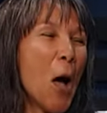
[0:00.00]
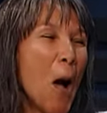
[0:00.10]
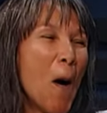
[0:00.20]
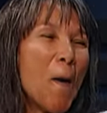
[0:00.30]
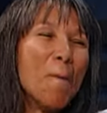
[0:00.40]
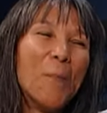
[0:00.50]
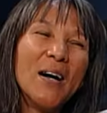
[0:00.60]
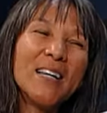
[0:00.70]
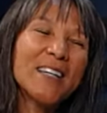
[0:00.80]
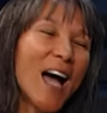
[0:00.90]
Right.
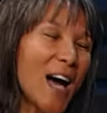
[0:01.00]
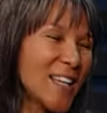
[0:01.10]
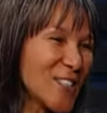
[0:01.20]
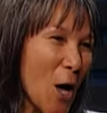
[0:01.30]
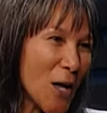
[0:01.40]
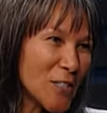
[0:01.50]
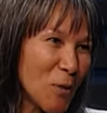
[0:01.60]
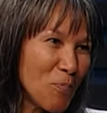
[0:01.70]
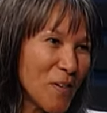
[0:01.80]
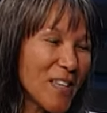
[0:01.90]
But God is
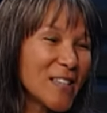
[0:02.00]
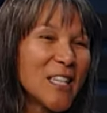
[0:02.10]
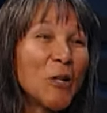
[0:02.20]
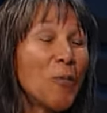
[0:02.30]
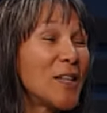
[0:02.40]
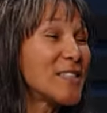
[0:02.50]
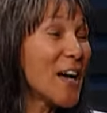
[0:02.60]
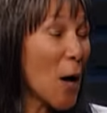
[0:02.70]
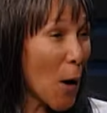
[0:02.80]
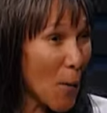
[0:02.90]
awesome because He wanted
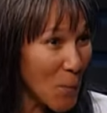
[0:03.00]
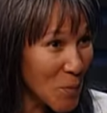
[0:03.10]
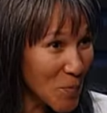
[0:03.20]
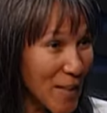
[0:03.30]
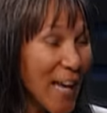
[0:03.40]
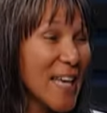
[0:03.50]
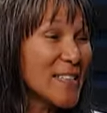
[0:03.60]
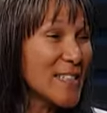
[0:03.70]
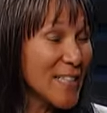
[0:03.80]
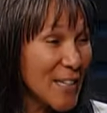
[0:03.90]
to humble me
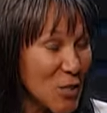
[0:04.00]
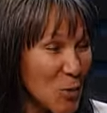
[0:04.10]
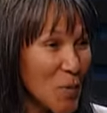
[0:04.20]
and teach